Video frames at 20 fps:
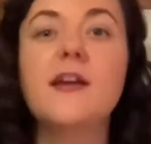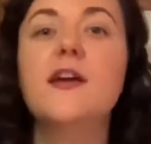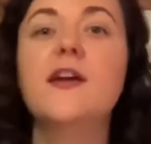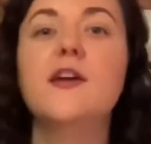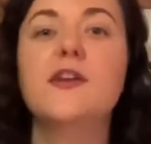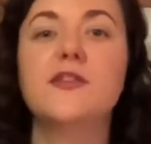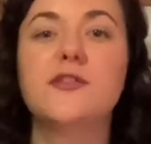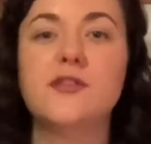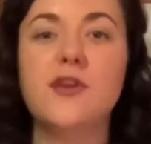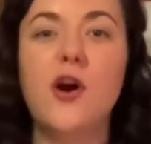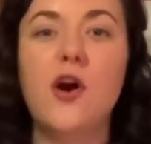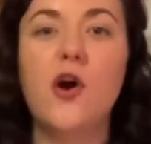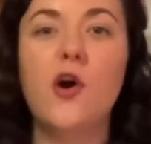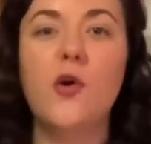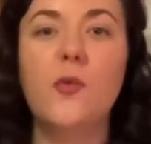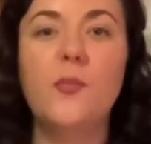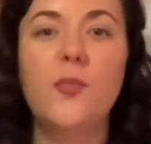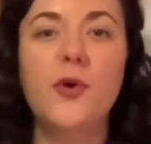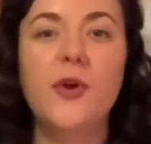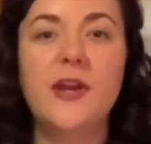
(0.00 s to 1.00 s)

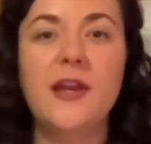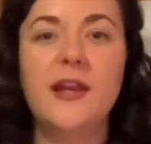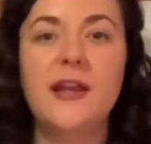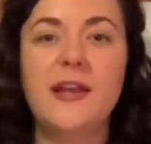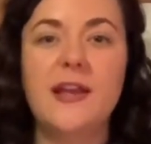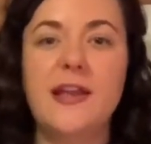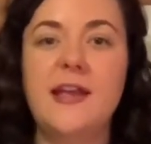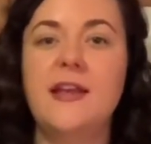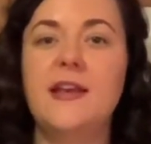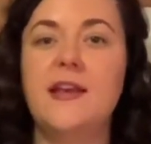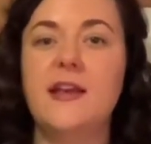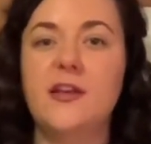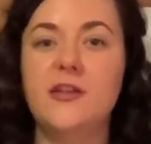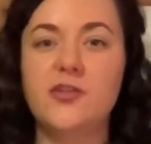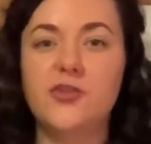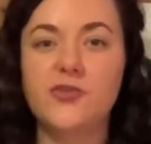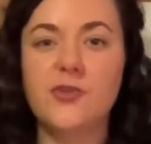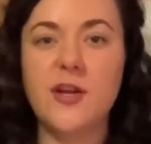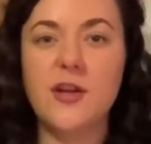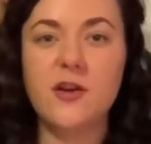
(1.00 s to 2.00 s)
So put it in a
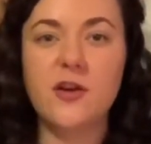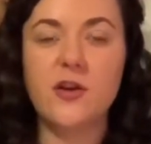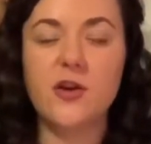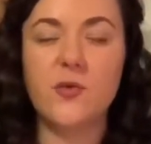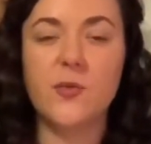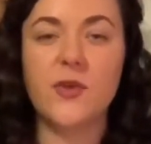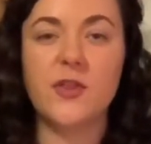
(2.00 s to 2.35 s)
strainer or with a